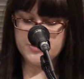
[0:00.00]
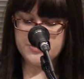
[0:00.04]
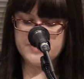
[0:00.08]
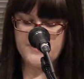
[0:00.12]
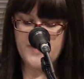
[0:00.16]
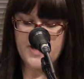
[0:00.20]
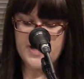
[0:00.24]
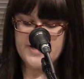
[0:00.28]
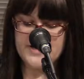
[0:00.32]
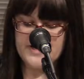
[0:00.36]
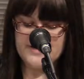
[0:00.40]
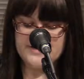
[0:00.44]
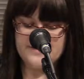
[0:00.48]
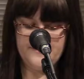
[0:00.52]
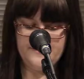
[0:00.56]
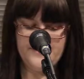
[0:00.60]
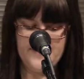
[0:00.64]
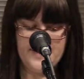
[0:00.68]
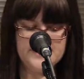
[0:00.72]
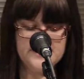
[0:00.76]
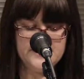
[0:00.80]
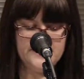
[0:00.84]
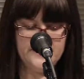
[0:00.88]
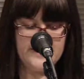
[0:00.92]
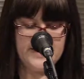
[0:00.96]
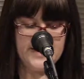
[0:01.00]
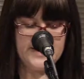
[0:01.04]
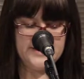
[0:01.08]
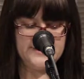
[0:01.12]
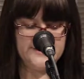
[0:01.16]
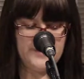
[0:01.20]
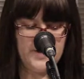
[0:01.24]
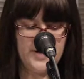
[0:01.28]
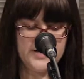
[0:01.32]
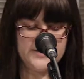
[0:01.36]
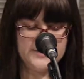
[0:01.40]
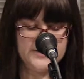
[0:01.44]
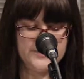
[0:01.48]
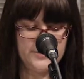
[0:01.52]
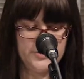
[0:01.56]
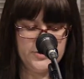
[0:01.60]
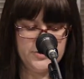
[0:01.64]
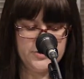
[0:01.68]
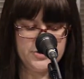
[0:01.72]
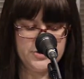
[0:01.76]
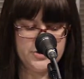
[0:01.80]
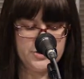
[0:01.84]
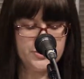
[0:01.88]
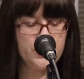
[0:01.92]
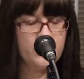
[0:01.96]
respond as effectively as possible
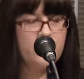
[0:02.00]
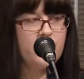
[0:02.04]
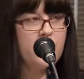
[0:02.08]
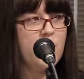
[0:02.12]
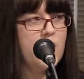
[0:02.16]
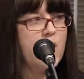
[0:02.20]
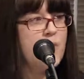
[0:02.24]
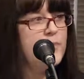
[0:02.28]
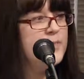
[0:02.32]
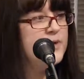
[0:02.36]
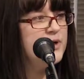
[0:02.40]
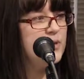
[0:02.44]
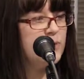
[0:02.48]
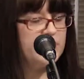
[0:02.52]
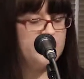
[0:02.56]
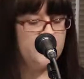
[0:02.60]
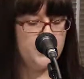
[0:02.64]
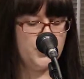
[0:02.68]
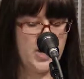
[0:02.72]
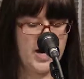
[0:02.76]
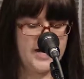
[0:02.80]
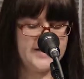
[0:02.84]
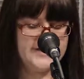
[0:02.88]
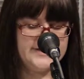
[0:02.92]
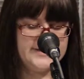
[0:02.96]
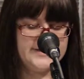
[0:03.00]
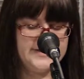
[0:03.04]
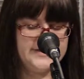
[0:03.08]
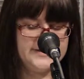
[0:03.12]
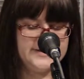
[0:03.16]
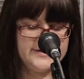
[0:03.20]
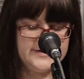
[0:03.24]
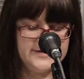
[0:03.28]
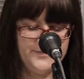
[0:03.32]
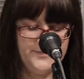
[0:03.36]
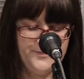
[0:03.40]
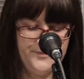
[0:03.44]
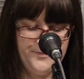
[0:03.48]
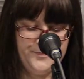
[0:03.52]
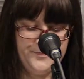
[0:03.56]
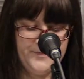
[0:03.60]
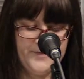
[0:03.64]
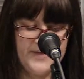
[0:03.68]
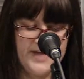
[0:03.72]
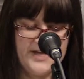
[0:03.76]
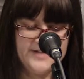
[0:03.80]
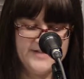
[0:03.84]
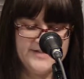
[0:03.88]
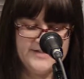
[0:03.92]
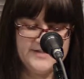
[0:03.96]
to the current opioid crisis
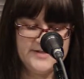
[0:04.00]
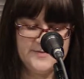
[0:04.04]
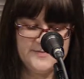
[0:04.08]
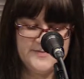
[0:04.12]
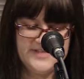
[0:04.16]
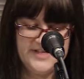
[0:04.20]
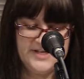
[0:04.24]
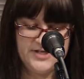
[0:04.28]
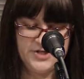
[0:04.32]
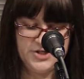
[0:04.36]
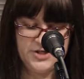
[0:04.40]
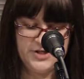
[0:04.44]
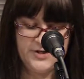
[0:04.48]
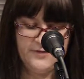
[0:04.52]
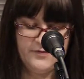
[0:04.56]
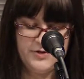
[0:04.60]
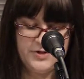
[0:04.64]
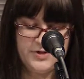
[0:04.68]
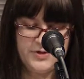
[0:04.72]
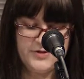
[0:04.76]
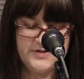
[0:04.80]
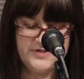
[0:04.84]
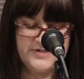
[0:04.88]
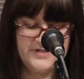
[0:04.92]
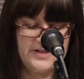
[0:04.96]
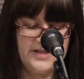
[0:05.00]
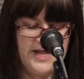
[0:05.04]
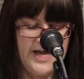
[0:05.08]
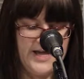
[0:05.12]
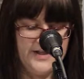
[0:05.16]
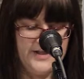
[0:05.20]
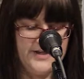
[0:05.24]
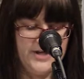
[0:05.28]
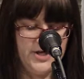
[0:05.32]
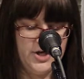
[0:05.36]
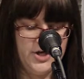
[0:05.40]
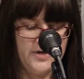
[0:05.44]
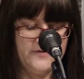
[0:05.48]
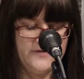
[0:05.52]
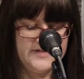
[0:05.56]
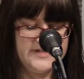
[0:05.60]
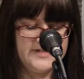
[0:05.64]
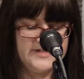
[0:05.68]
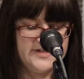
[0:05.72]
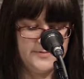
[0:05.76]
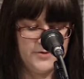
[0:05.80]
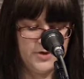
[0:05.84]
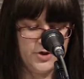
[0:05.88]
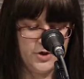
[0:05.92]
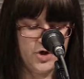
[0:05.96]
and to substantially reduce the likelihood of a
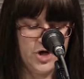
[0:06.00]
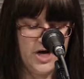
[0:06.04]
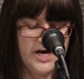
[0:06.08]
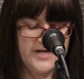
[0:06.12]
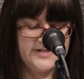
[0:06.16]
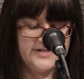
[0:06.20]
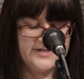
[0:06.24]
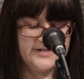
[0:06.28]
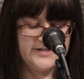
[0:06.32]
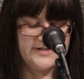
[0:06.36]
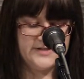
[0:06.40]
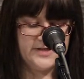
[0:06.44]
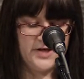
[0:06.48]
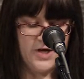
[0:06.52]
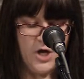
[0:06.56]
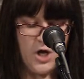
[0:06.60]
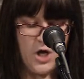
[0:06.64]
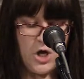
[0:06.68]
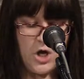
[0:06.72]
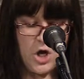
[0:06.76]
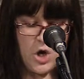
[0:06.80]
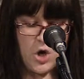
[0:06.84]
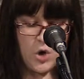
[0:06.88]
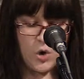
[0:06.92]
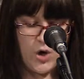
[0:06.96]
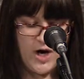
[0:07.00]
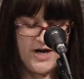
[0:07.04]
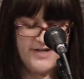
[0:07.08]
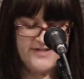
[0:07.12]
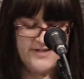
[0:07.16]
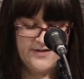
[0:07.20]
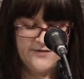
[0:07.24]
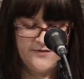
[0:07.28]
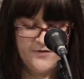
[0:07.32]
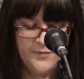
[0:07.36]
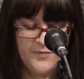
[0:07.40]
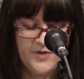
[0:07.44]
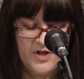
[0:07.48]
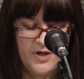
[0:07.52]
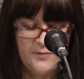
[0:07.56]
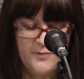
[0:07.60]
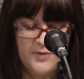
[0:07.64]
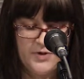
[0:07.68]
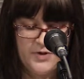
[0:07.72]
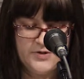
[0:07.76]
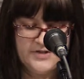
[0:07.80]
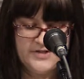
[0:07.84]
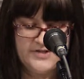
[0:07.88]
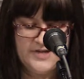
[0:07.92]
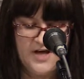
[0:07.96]
similar crisis arising from the
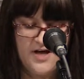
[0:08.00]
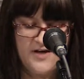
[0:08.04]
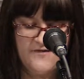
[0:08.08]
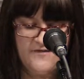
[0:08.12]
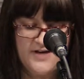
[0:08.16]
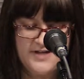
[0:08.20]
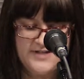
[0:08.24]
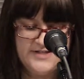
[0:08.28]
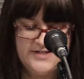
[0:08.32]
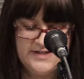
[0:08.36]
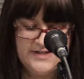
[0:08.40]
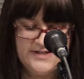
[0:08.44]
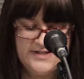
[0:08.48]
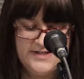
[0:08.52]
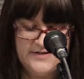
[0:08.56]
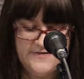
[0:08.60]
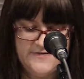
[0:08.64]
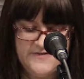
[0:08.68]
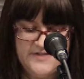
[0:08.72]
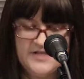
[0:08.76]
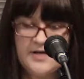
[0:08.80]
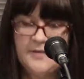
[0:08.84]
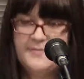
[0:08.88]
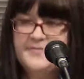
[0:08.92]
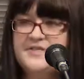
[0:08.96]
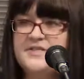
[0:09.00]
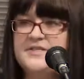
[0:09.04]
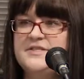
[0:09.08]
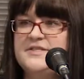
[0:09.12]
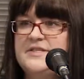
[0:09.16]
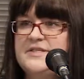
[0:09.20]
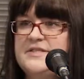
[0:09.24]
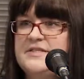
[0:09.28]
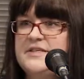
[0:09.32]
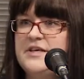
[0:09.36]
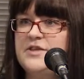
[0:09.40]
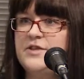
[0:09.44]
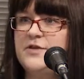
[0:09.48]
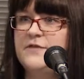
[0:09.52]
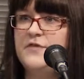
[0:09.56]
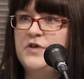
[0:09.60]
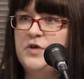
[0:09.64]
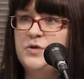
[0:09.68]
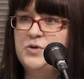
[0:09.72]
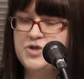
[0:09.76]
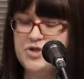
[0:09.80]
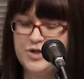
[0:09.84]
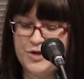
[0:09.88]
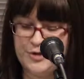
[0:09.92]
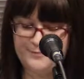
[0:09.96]
abuse of addictive substances in the
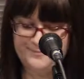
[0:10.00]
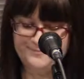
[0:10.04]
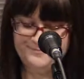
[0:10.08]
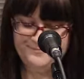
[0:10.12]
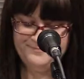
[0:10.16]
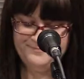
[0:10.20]
future.